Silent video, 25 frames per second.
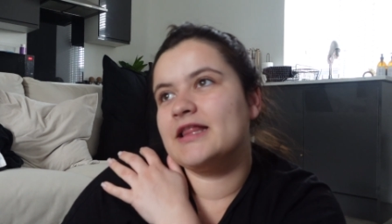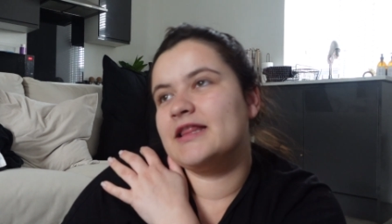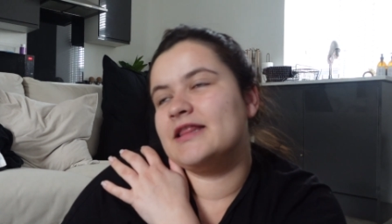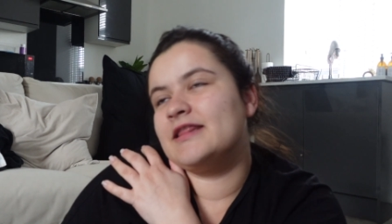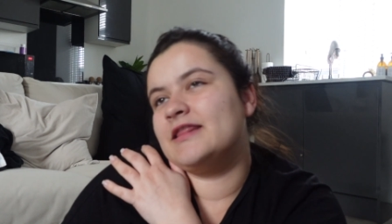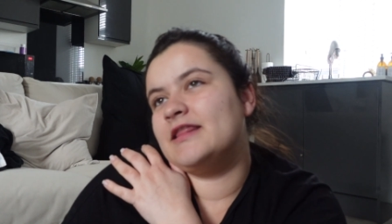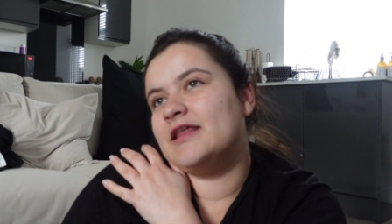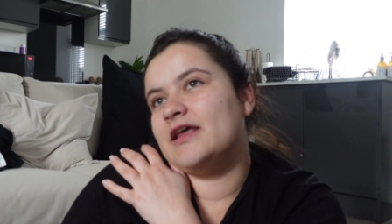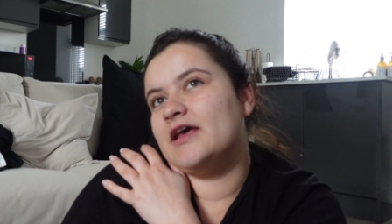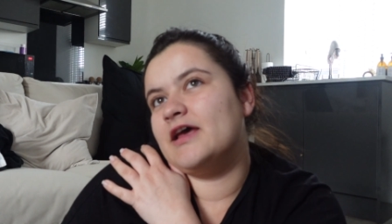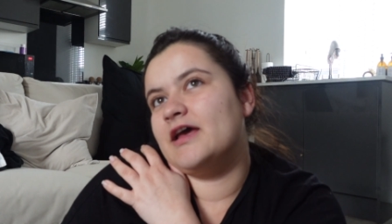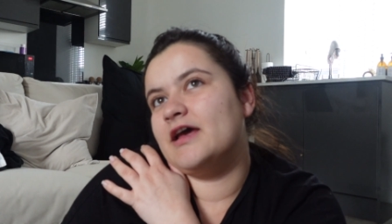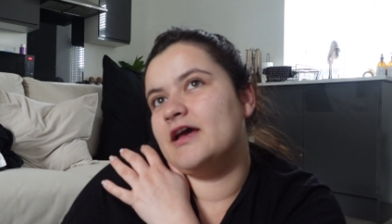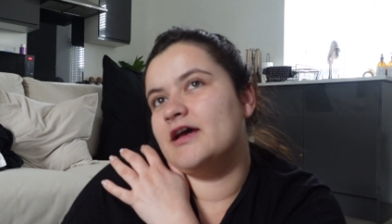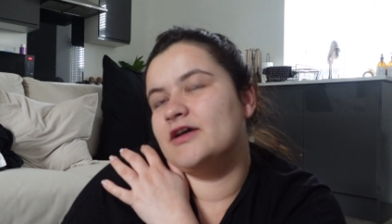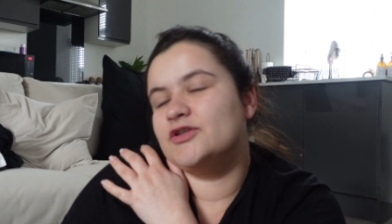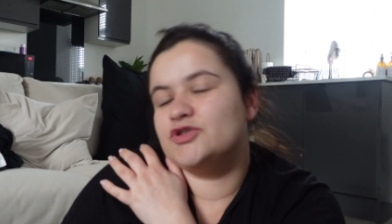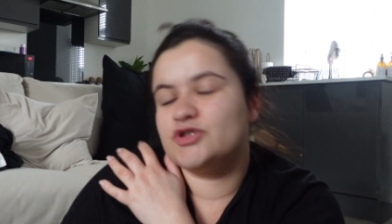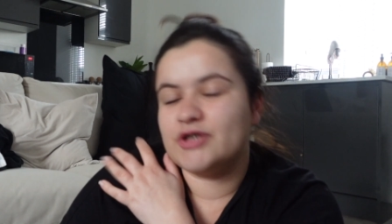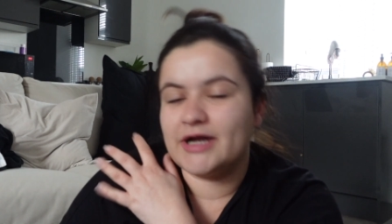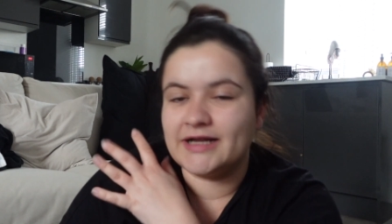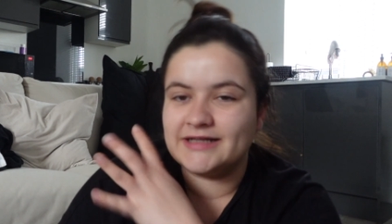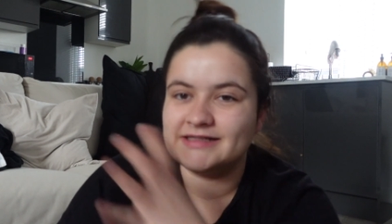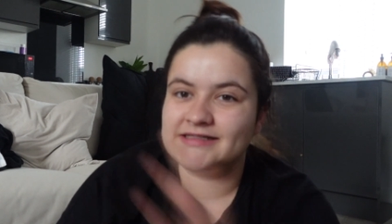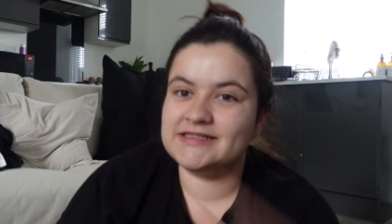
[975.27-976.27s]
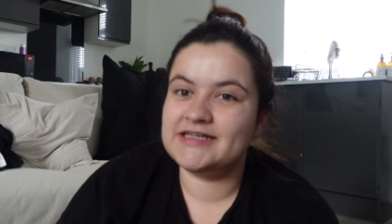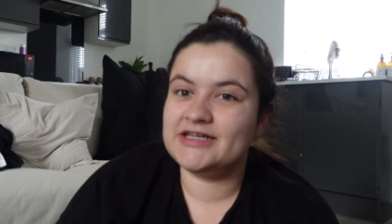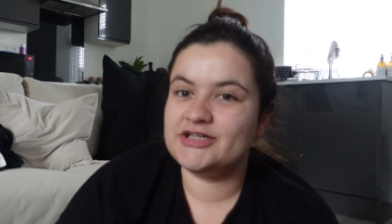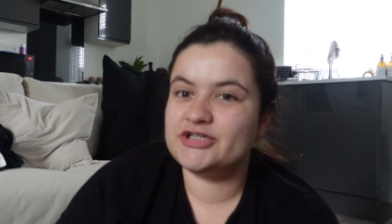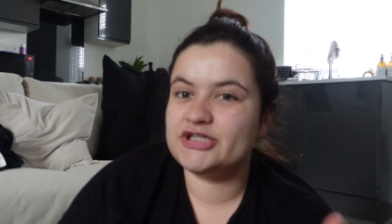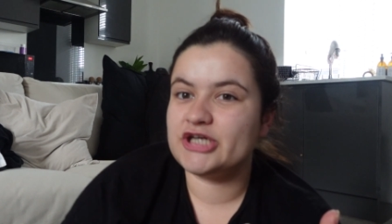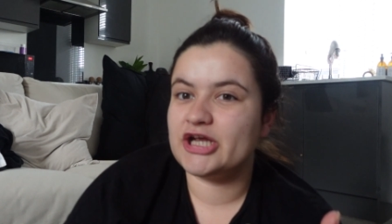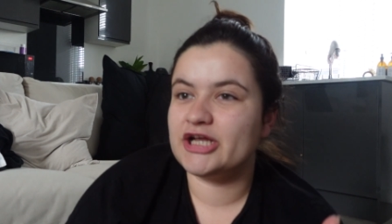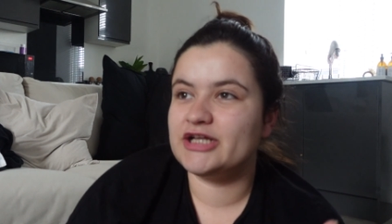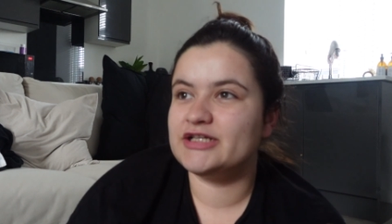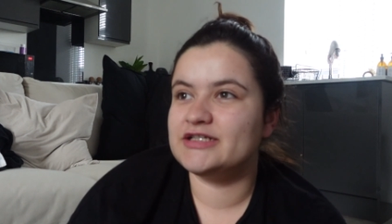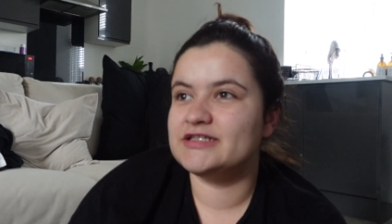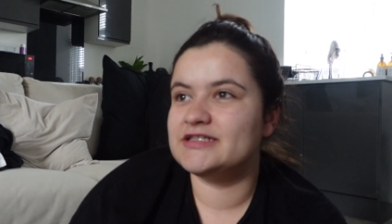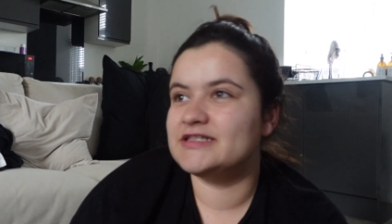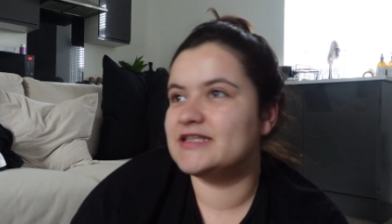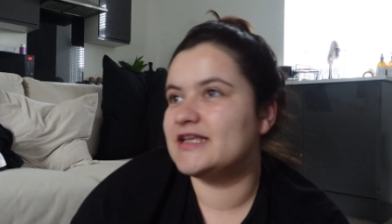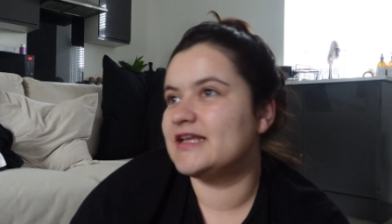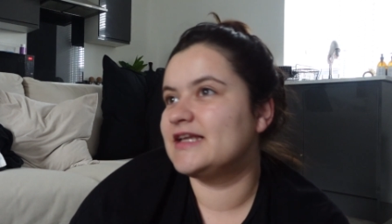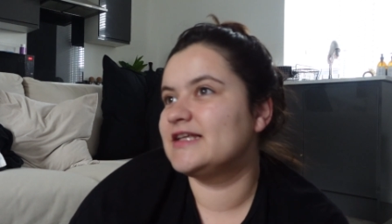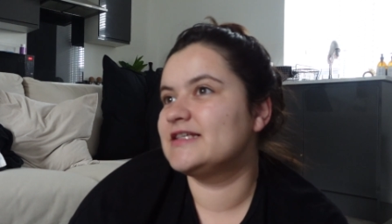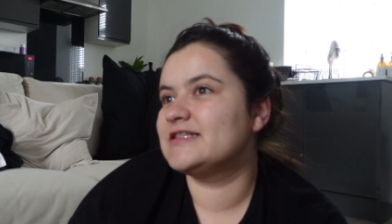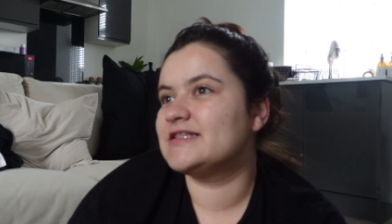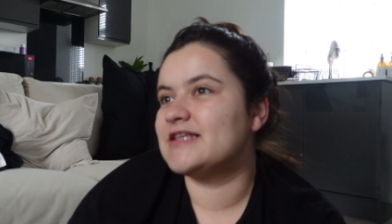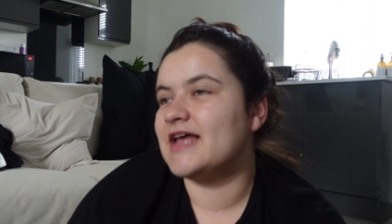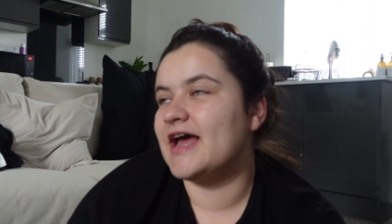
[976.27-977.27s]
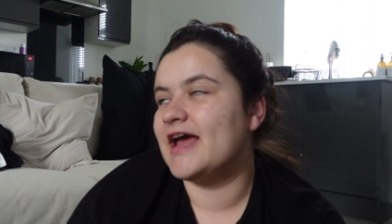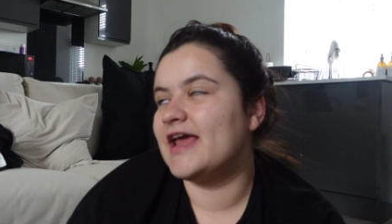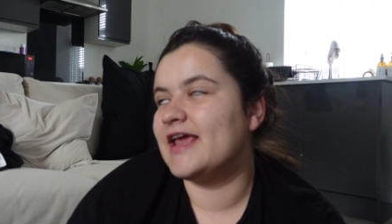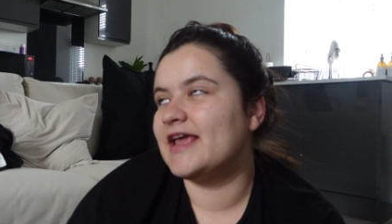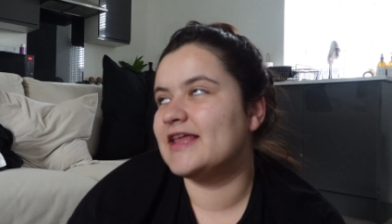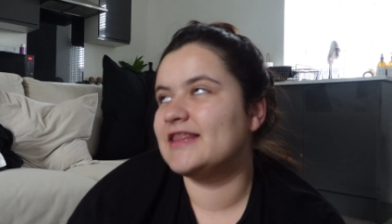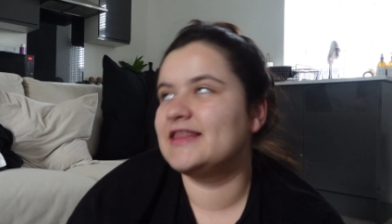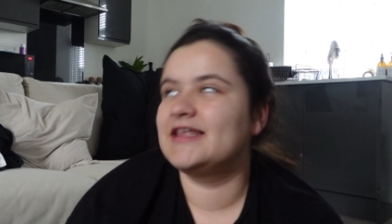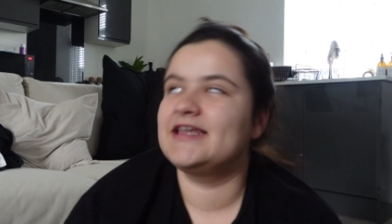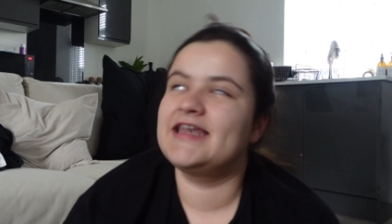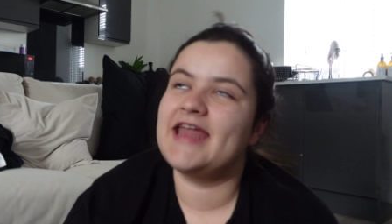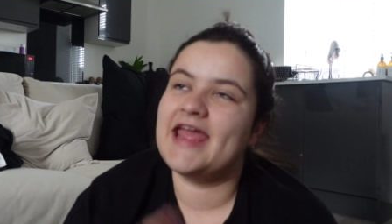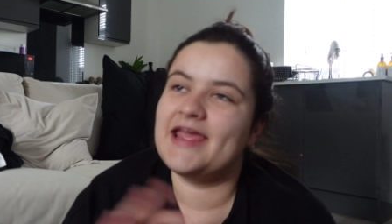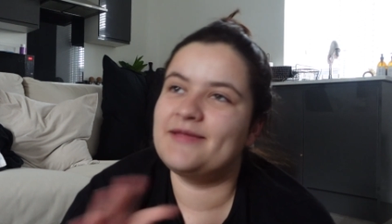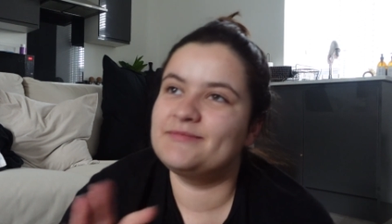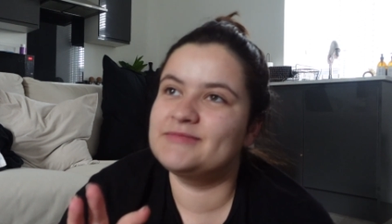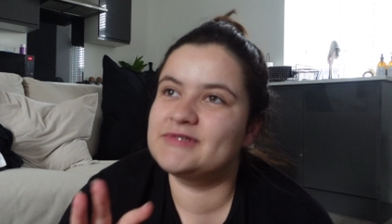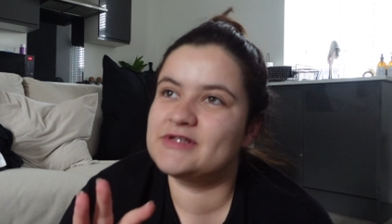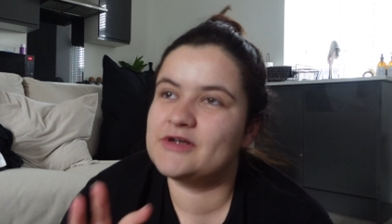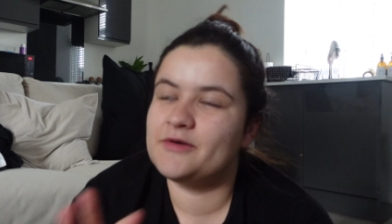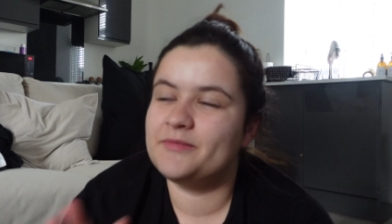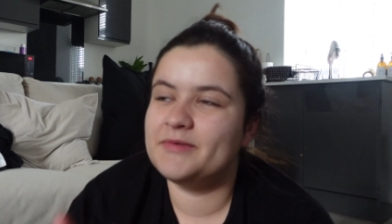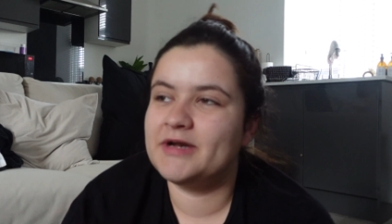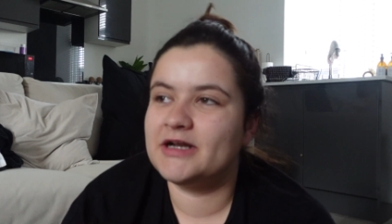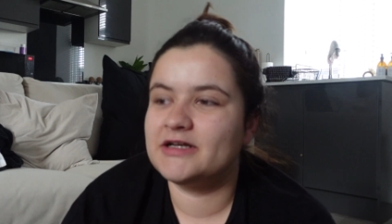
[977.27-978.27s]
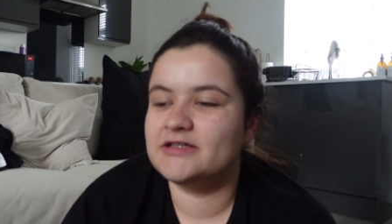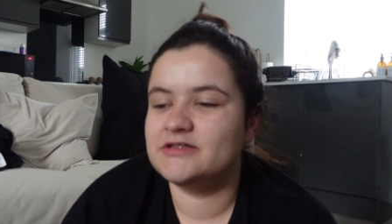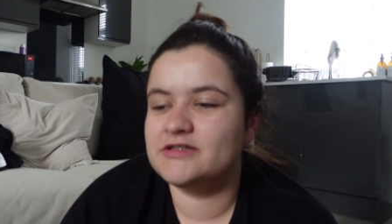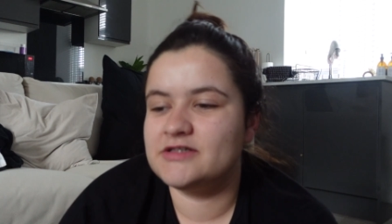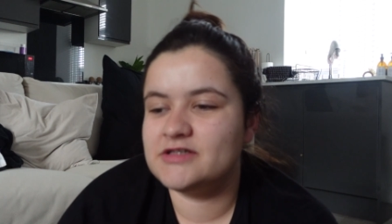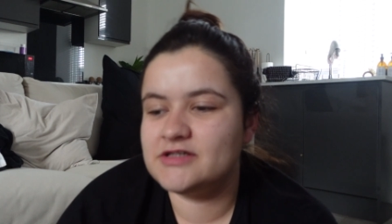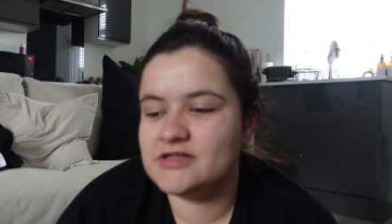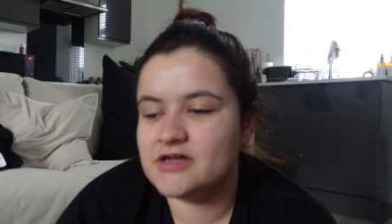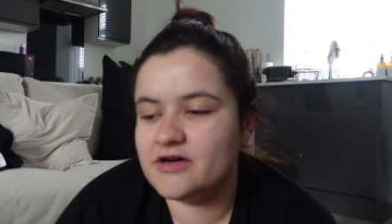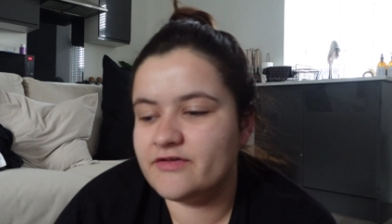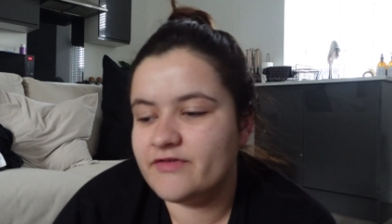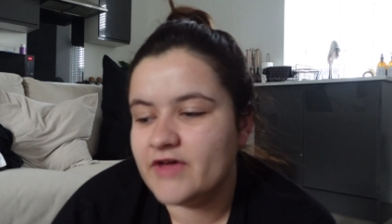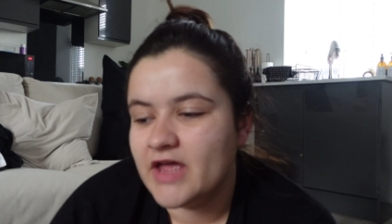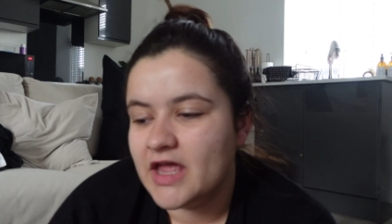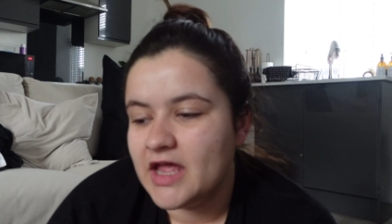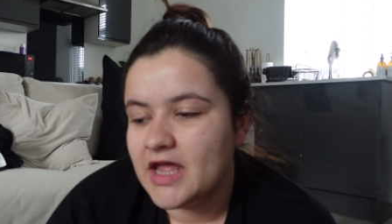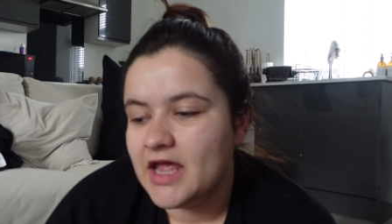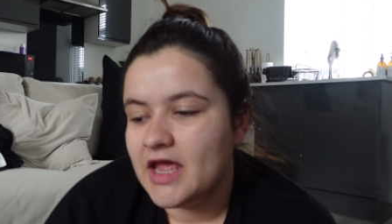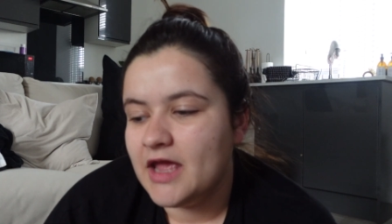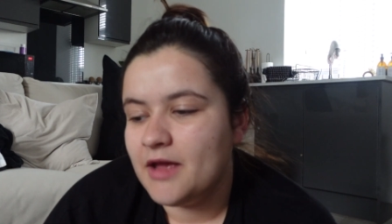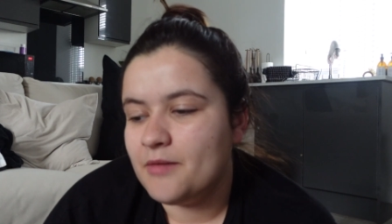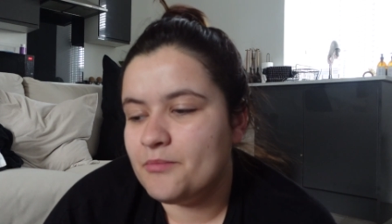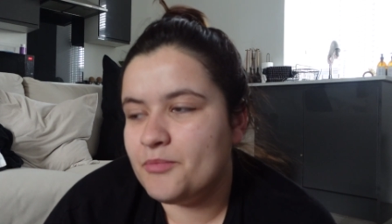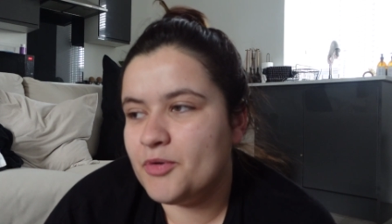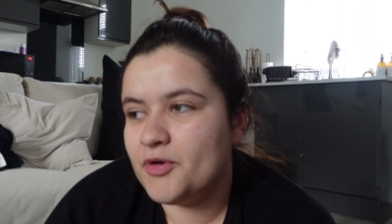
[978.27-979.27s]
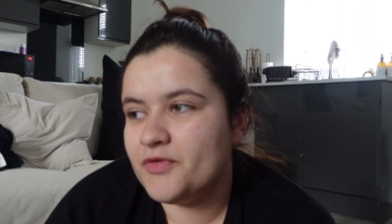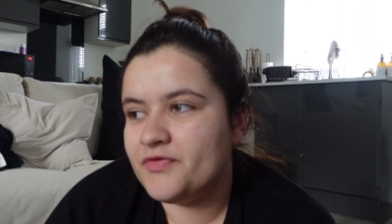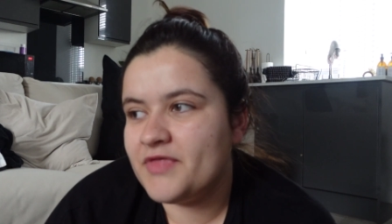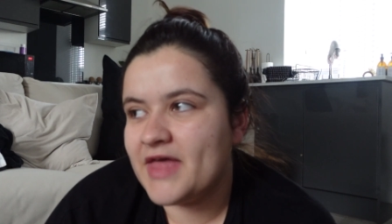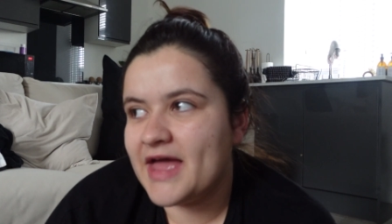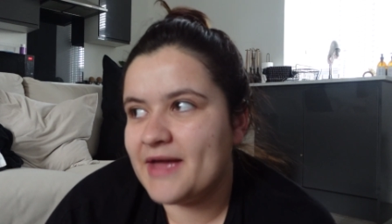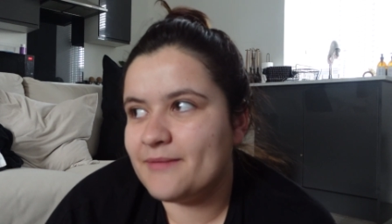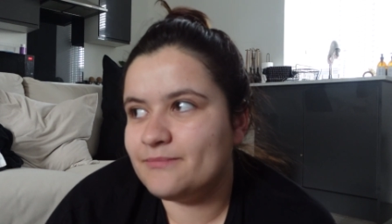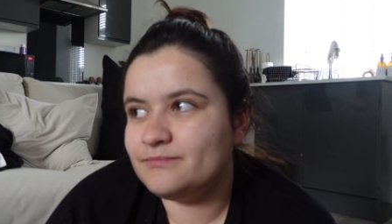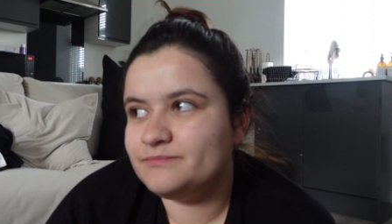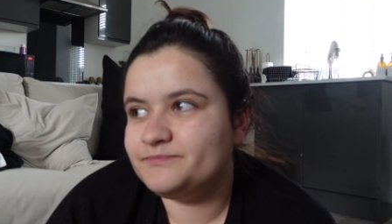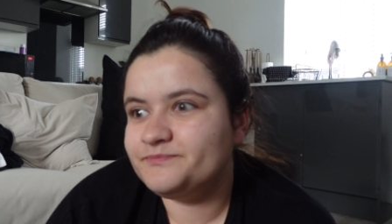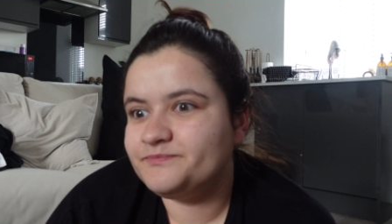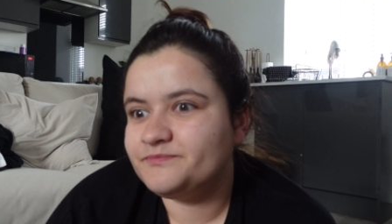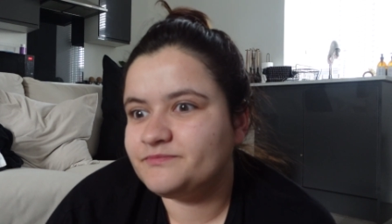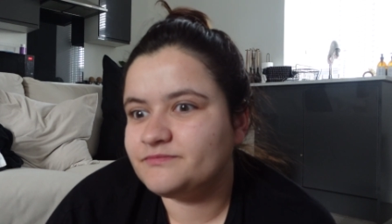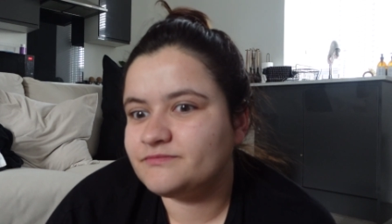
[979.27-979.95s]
the transitions and it's like the names coming on and stuff but then